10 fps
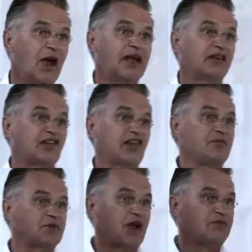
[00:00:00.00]
At the
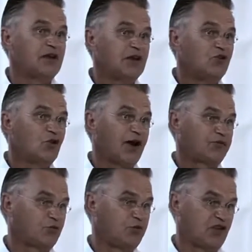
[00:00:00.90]
same time, you have
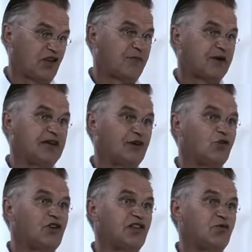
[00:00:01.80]
to be somebody
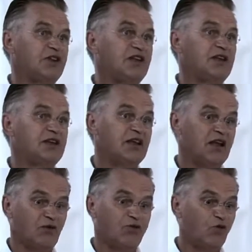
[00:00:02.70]
who is within,
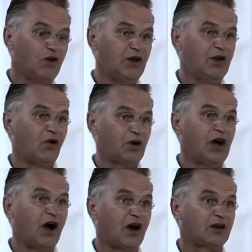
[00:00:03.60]
fully on
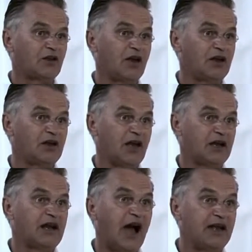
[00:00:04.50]
guard
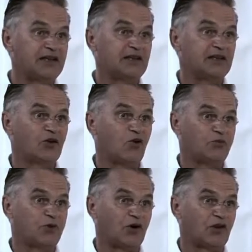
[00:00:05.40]
and guiding the whole
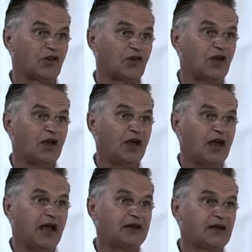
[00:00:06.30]
process.
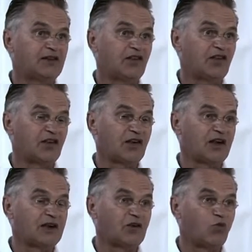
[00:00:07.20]
And that is
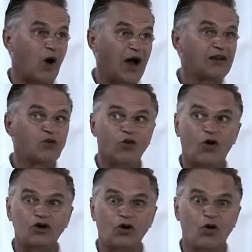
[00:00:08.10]
the one who
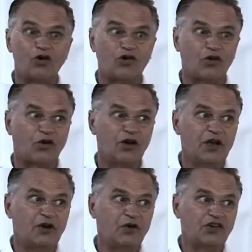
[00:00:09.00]
also
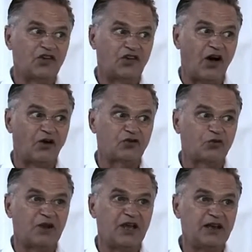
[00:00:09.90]
reaches out to
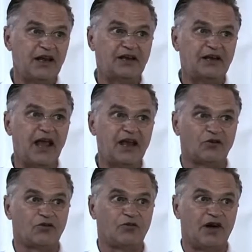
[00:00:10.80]
beginning and the end
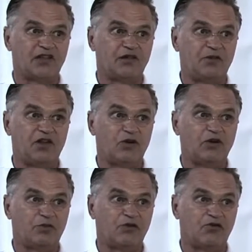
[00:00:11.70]
of the masterpiece when
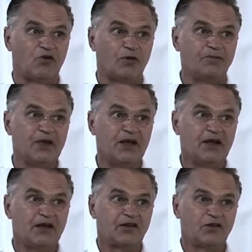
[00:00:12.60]
you perform.
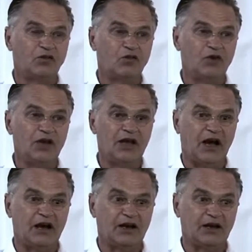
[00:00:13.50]
So you really
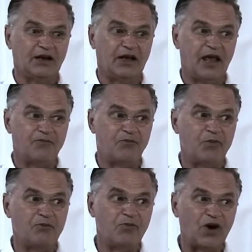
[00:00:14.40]
are
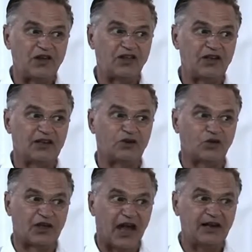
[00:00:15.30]
embracing the
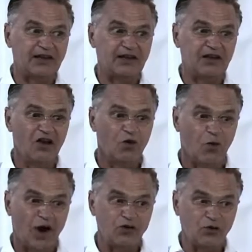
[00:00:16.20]
totality
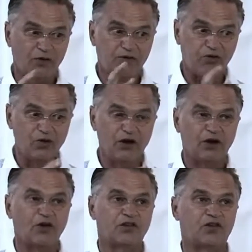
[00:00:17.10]
while you are fully
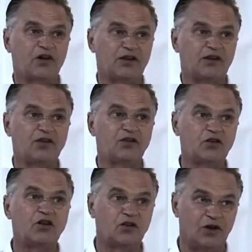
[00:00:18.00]
concentrated into
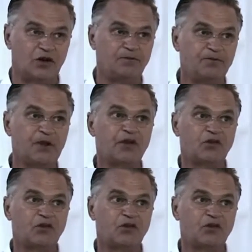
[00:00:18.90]
detail. Yeah.